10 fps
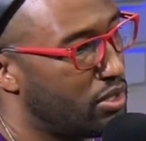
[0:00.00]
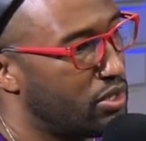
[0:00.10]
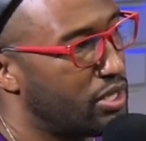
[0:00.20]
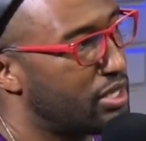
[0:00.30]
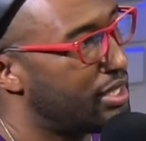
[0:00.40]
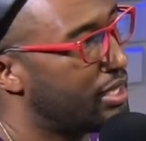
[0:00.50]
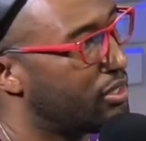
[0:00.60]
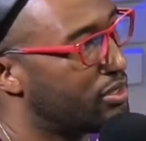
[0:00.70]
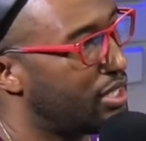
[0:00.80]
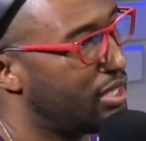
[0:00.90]
going to take their
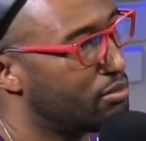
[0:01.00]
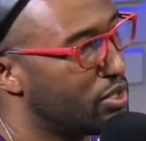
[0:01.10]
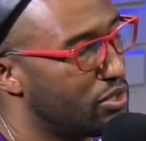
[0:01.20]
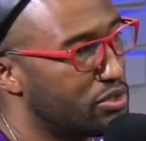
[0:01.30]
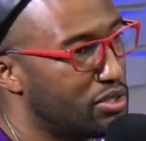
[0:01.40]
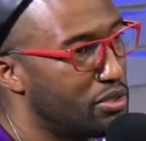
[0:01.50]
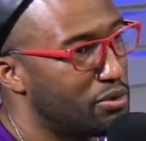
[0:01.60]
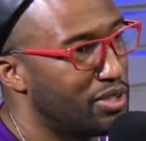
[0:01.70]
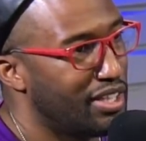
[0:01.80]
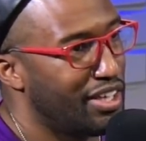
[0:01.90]
time. So there's no,
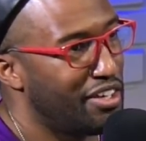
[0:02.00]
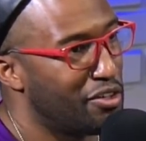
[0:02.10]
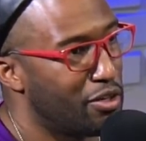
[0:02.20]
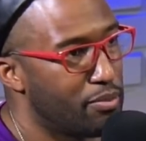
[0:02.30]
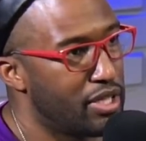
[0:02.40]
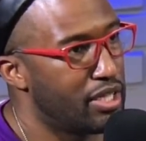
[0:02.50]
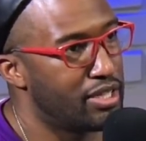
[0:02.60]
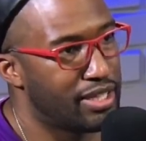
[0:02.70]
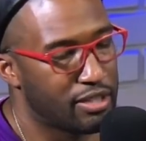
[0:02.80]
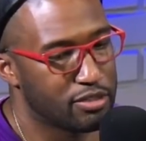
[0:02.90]
immediate
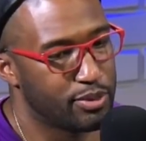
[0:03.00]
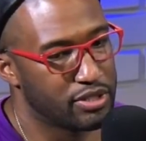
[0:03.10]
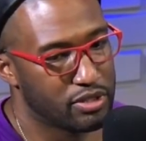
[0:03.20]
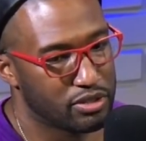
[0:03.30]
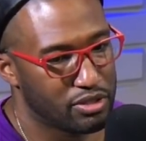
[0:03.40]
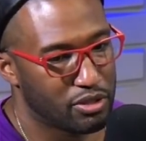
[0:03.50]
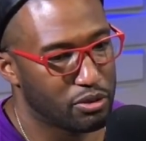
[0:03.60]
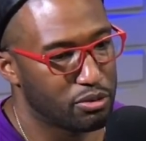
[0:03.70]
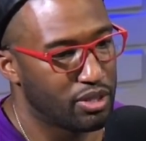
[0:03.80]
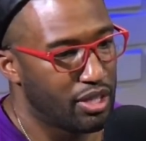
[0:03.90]
announcements. There's
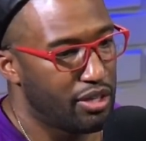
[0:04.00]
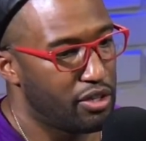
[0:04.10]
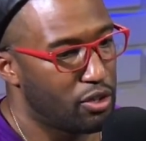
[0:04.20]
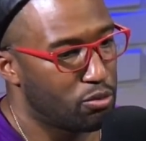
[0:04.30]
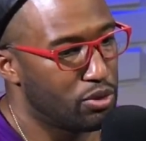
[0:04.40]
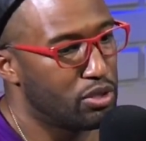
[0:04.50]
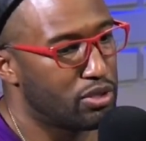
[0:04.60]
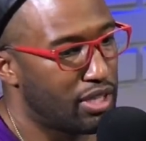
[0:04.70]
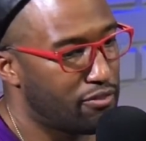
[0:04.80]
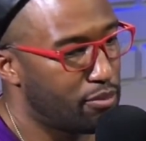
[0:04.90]
no, real
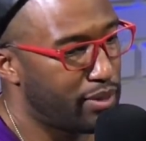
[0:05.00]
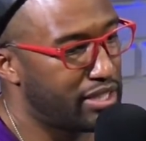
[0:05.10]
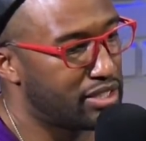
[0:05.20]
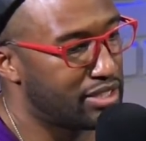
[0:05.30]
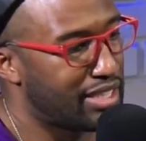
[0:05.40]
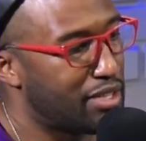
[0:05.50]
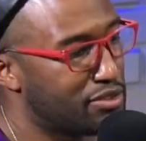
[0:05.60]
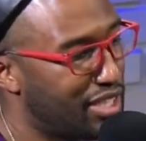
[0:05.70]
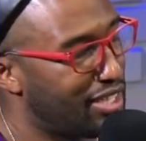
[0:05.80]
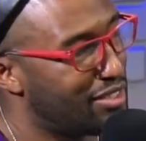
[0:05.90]
confirmations
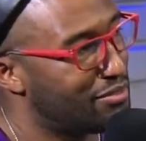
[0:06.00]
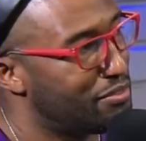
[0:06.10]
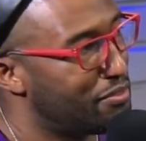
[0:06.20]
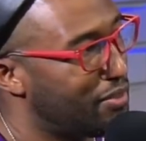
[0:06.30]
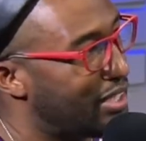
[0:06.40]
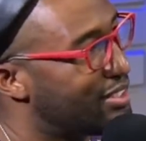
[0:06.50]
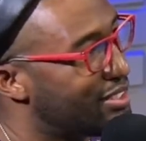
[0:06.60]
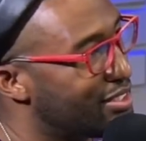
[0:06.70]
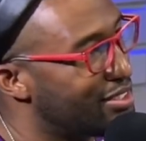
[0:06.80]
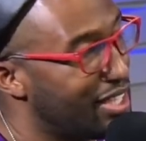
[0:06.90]
outside of
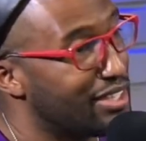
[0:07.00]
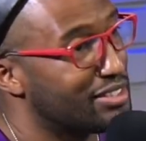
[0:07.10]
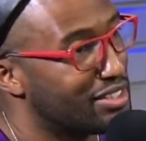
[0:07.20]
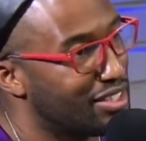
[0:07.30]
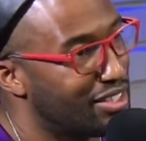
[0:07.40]
Francis's next.